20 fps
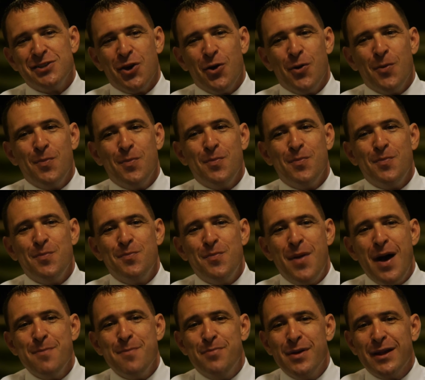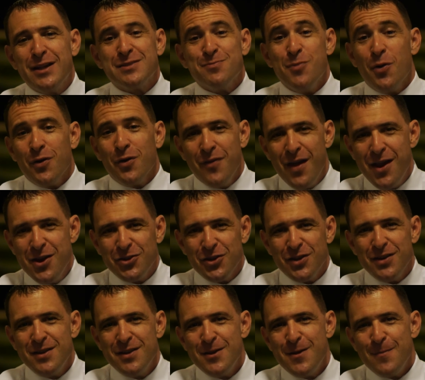So my biggest
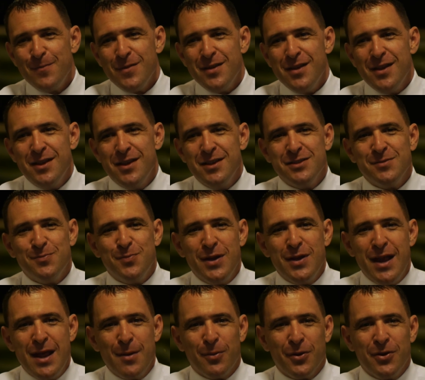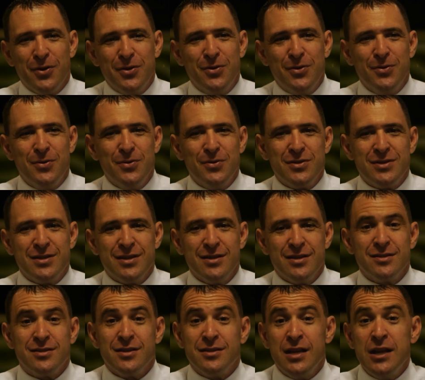motivation is being able
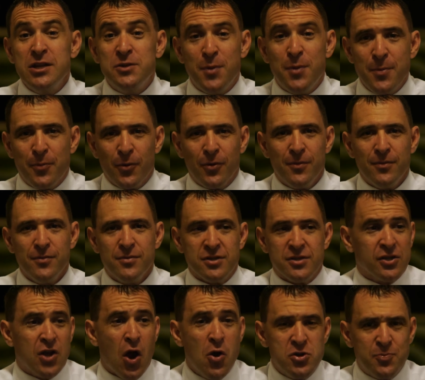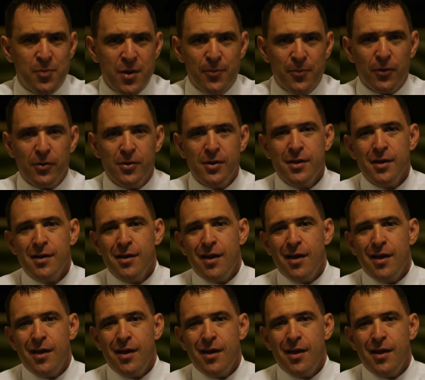to teach people, to coach people,